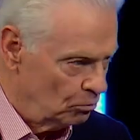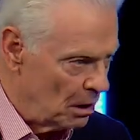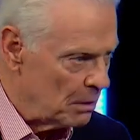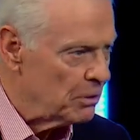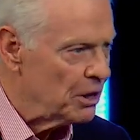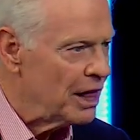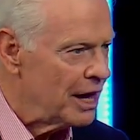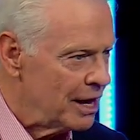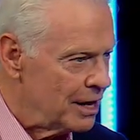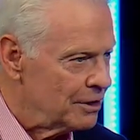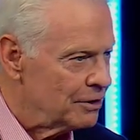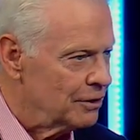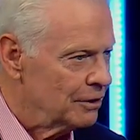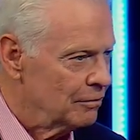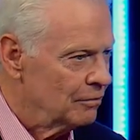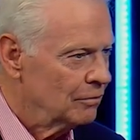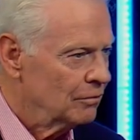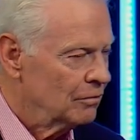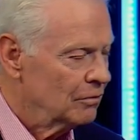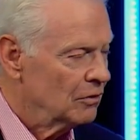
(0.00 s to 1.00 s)
Remember that?
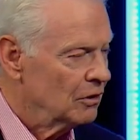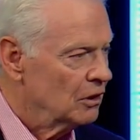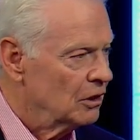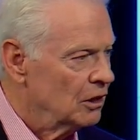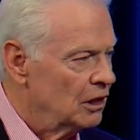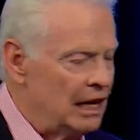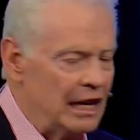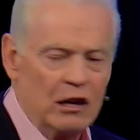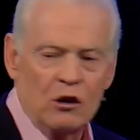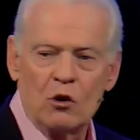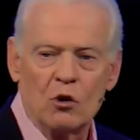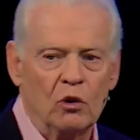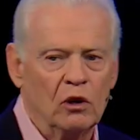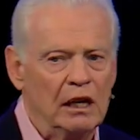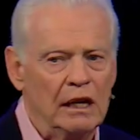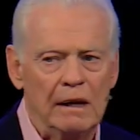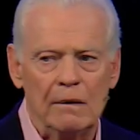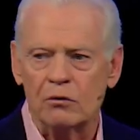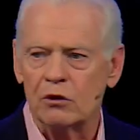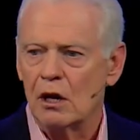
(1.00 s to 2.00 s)
It
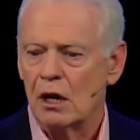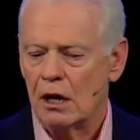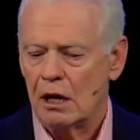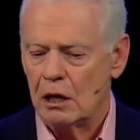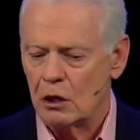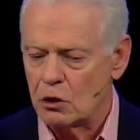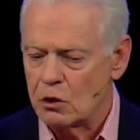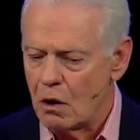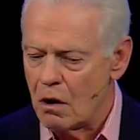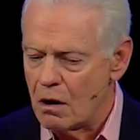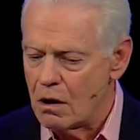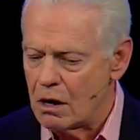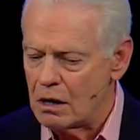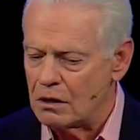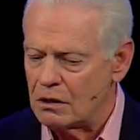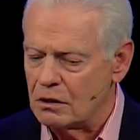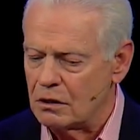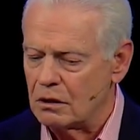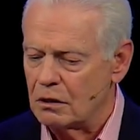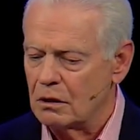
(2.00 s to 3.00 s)
grieves his
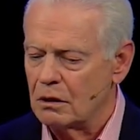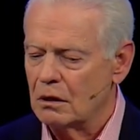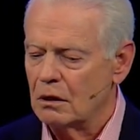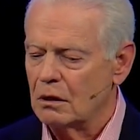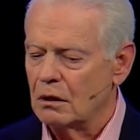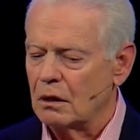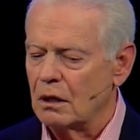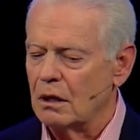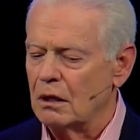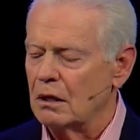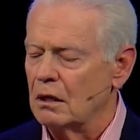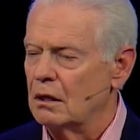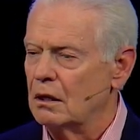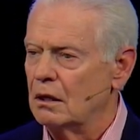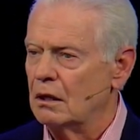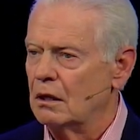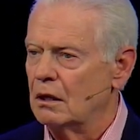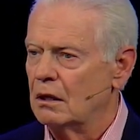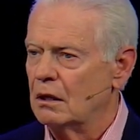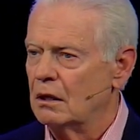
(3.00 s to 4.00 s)
heart. Huh?
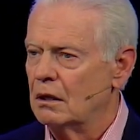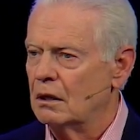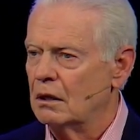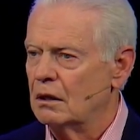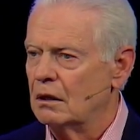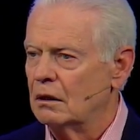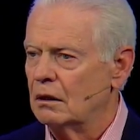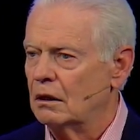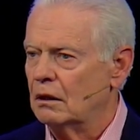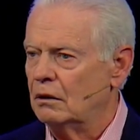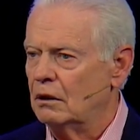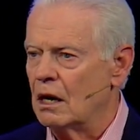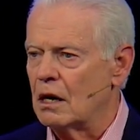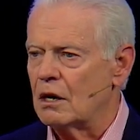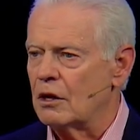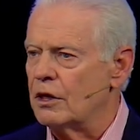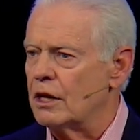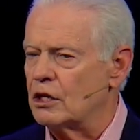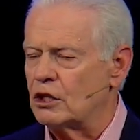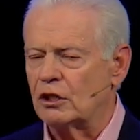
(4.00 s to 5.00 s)
None
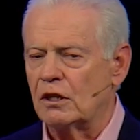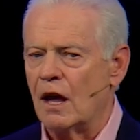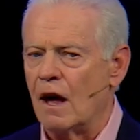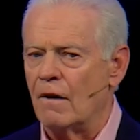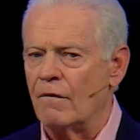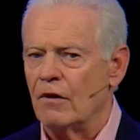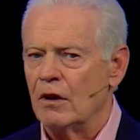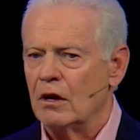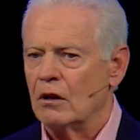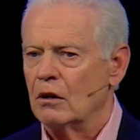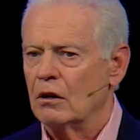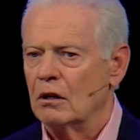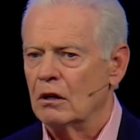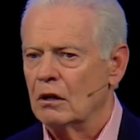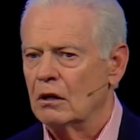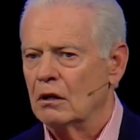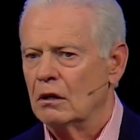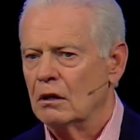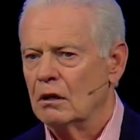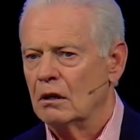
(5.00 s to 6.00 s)
of this stuff
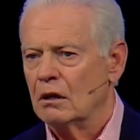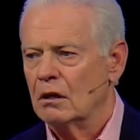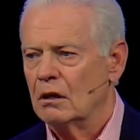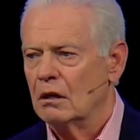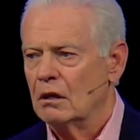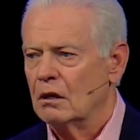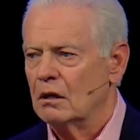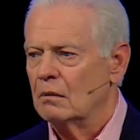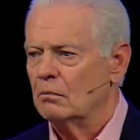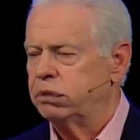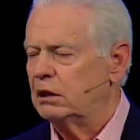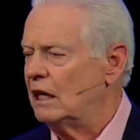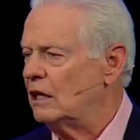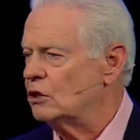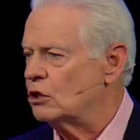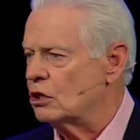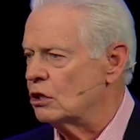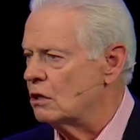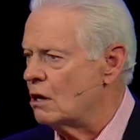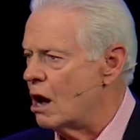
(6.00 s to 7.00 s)

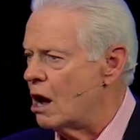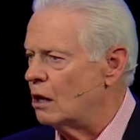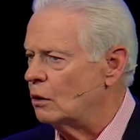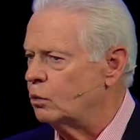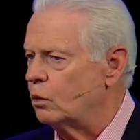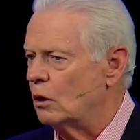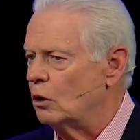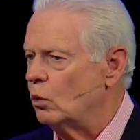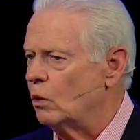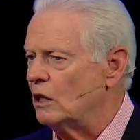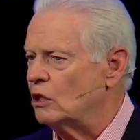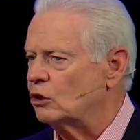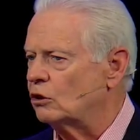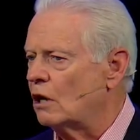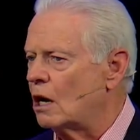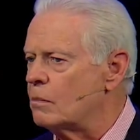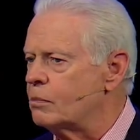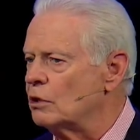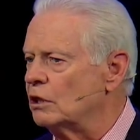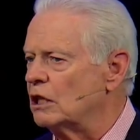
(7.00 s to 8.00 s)
pleases God when we
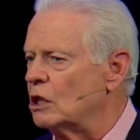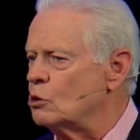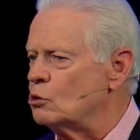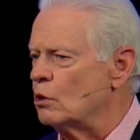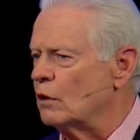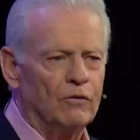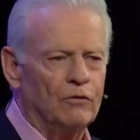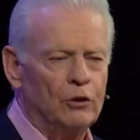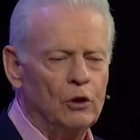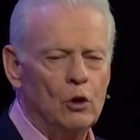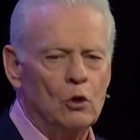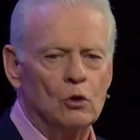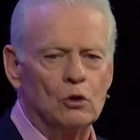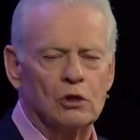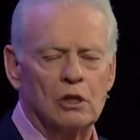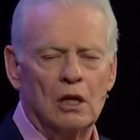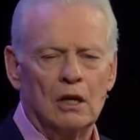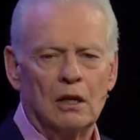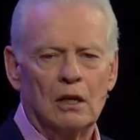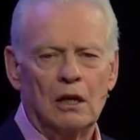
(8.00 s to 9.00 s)
stubbornly
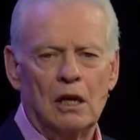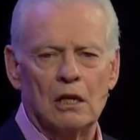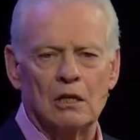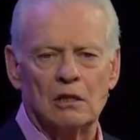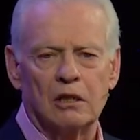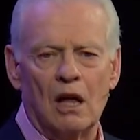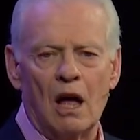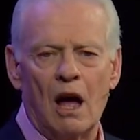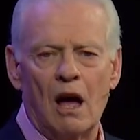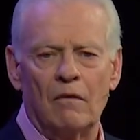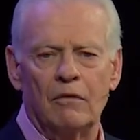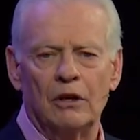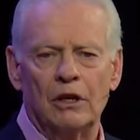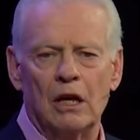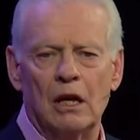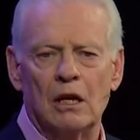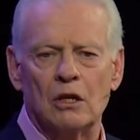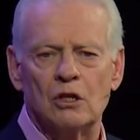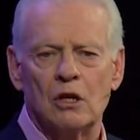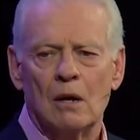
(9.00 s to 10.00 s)
refuse his love and
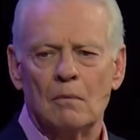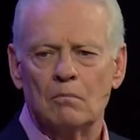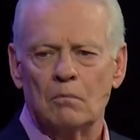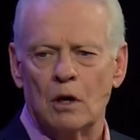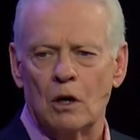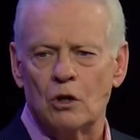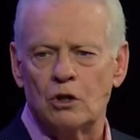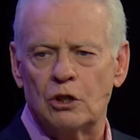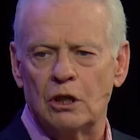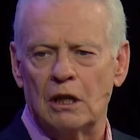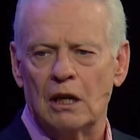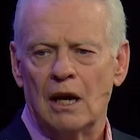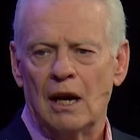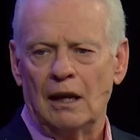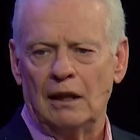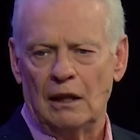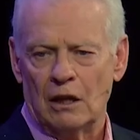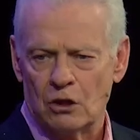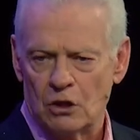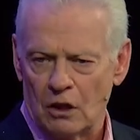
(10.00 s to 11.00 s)
his mercy
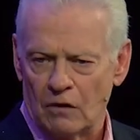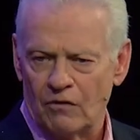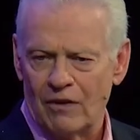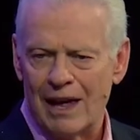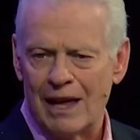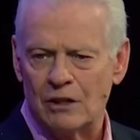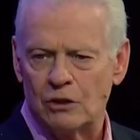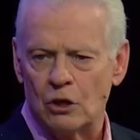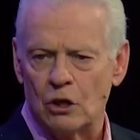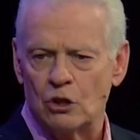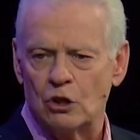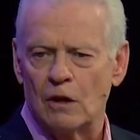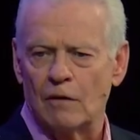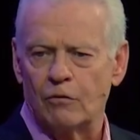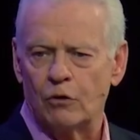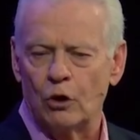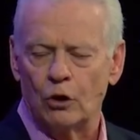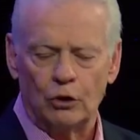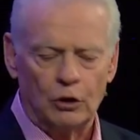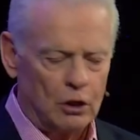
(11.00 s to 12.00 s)
and his advances
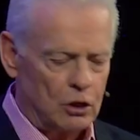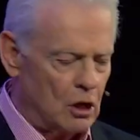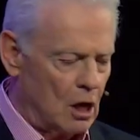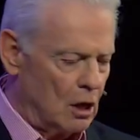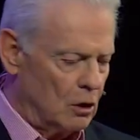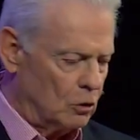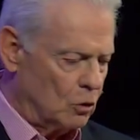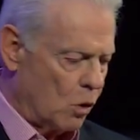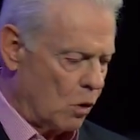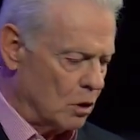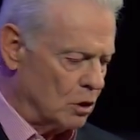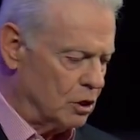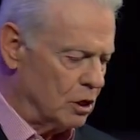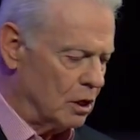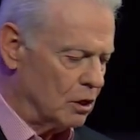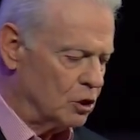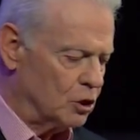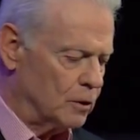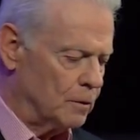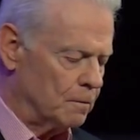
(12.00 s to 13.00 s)
of goodness towards
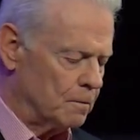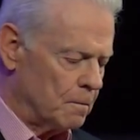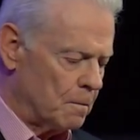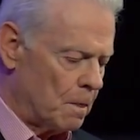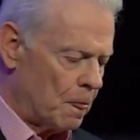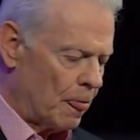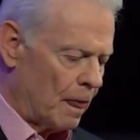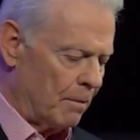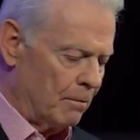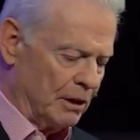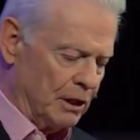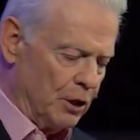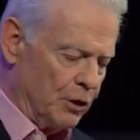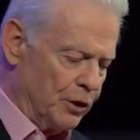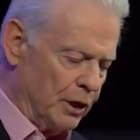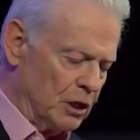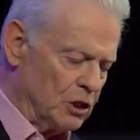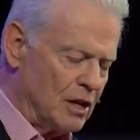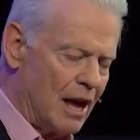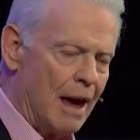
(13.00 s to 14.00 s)
us. Many
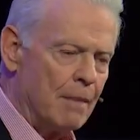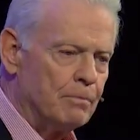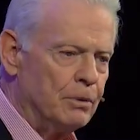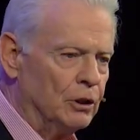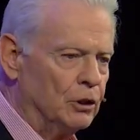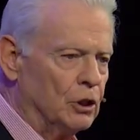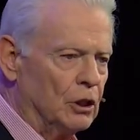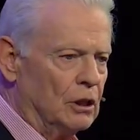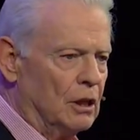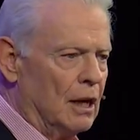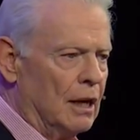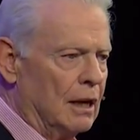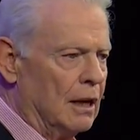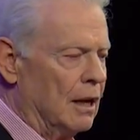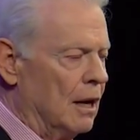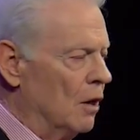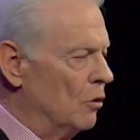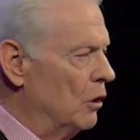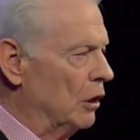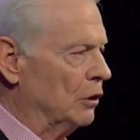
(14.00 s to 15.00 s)
things happen today
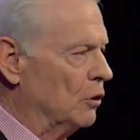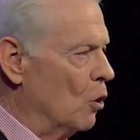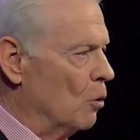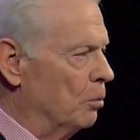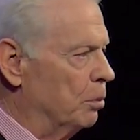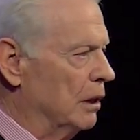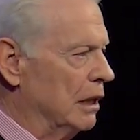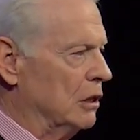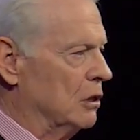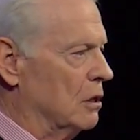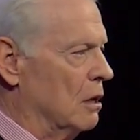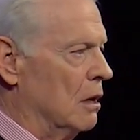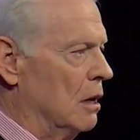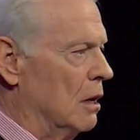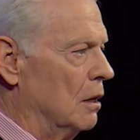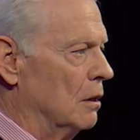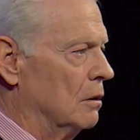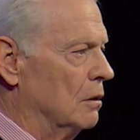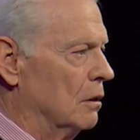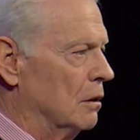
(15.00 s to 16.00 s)
that don't please God.